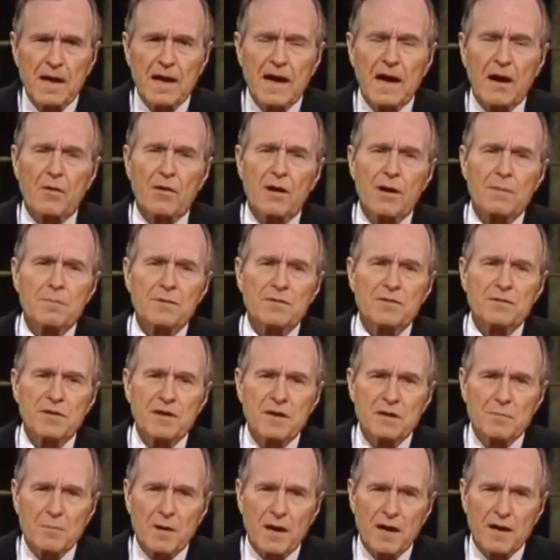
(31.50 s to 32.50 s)
Our embassy
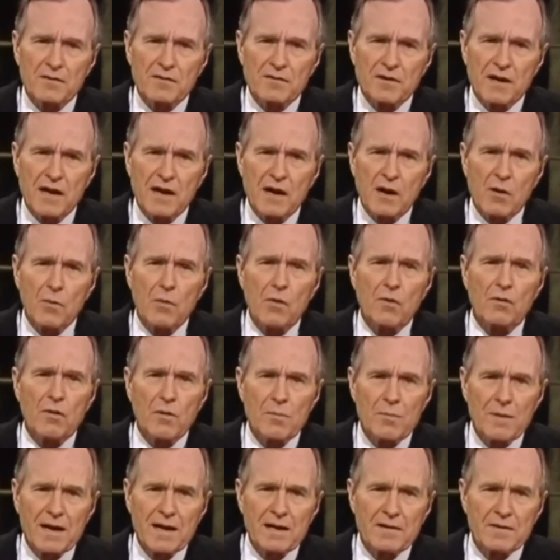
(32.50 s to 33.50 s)
in Moscow will
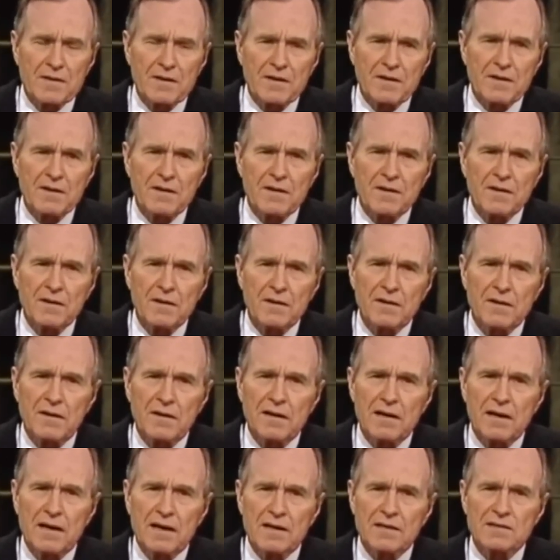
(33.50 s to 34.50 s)
remain there
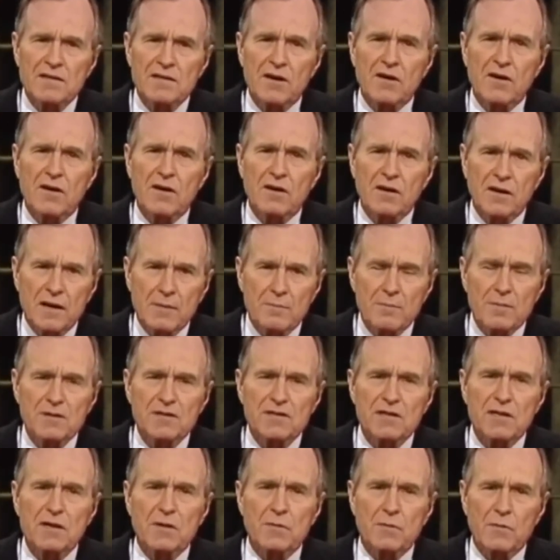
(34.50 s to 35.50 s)
as our
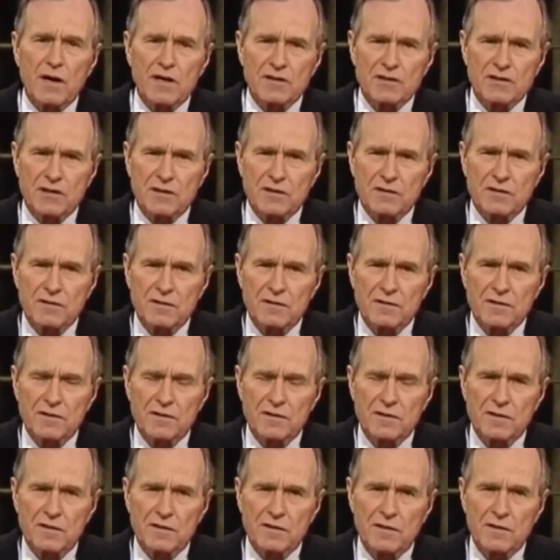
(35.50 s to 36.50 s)
embassy to Russia.
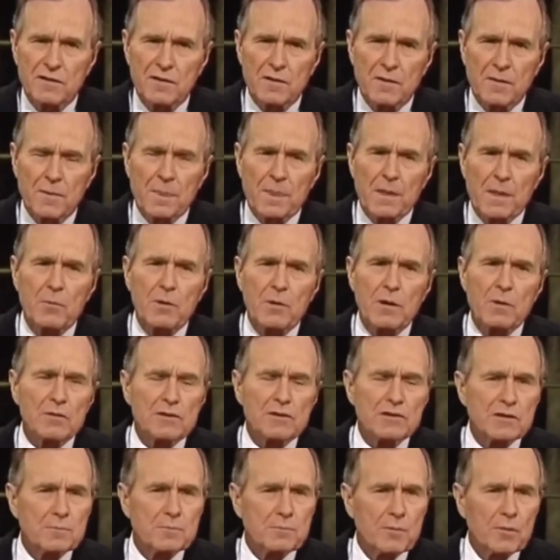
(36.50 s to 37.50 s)
We will
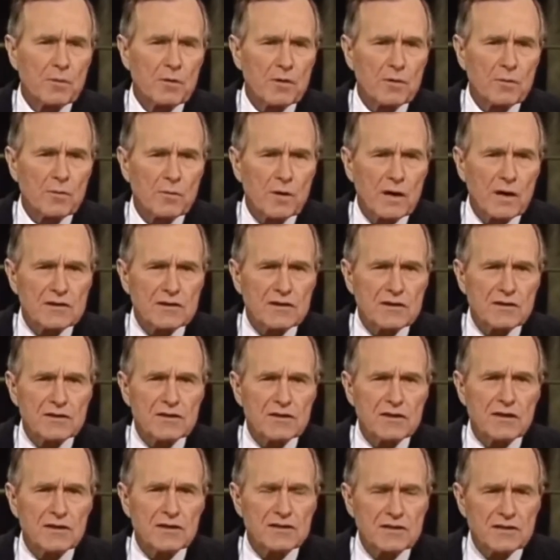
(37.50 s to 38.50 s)
support Russia's
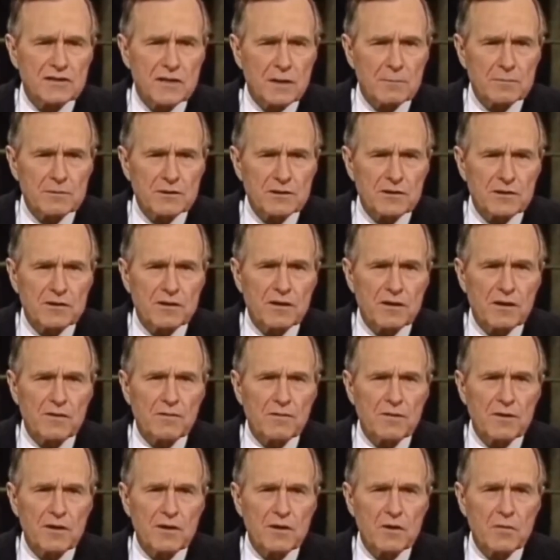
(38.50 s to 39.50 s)
assumption of
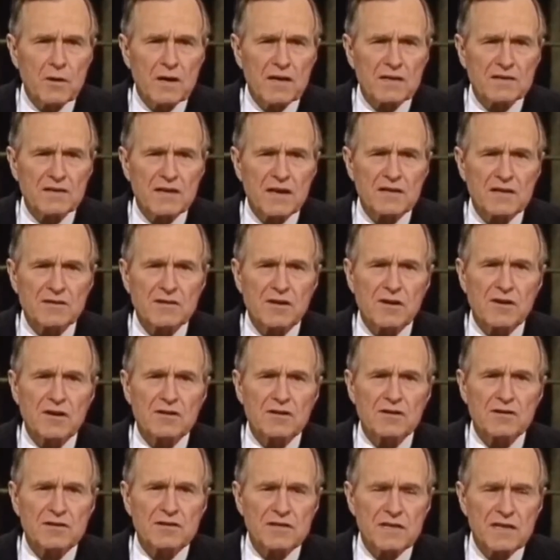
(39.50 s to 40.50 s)
the
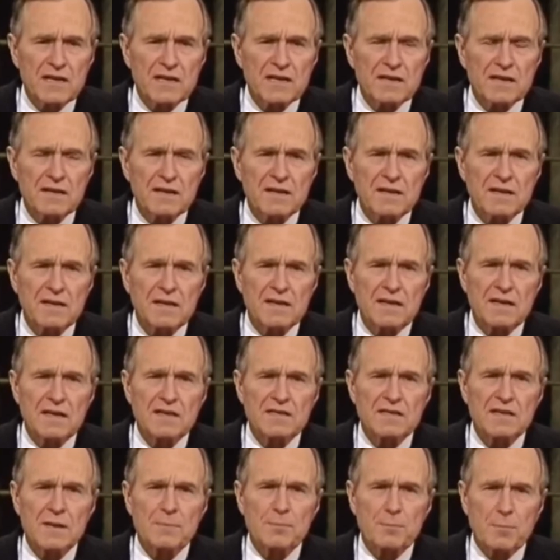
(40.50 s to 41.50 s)
USSR's seat as
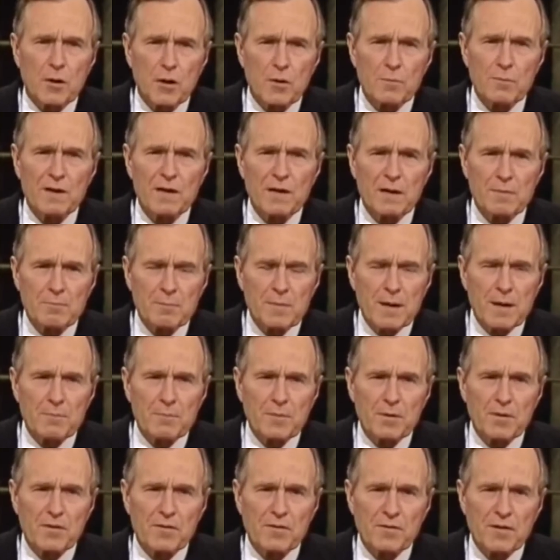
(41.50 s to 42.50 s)
a permanent
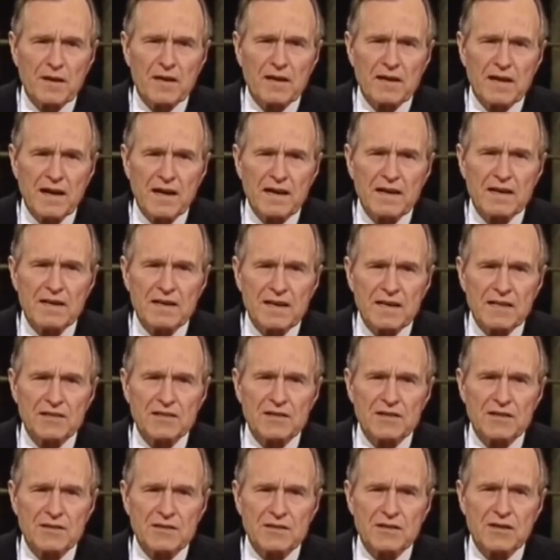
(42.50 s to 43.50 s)
member of the United
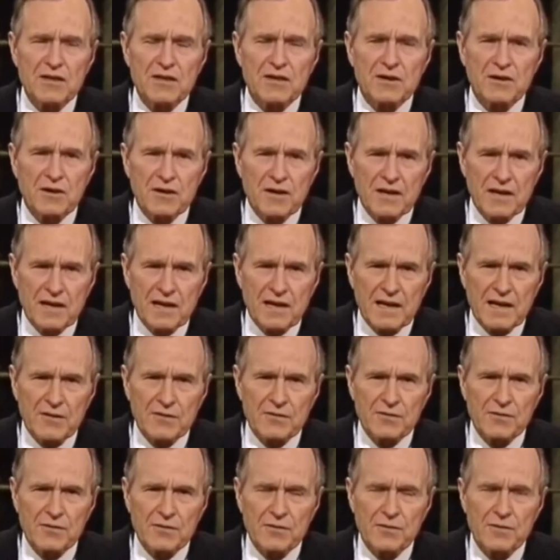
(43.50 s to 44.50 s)
Nations Security
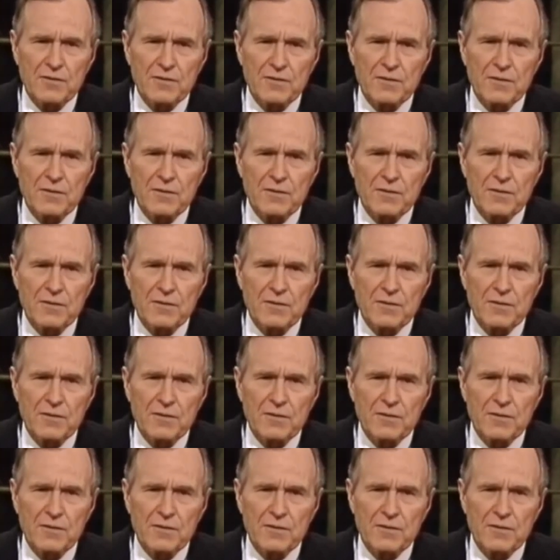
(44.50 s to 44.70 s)
Council.